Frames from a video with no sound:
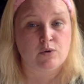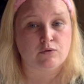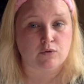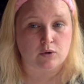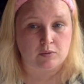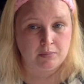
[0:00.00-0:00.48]

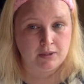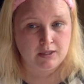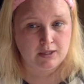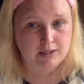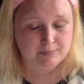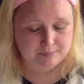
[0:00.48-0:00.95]
4
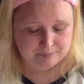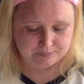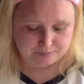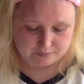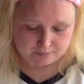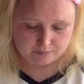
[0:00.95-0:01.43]
p.m.,
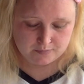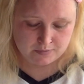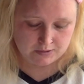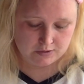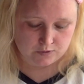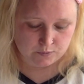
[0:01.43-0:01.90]

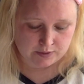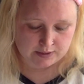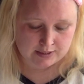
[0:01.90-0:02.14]
you want to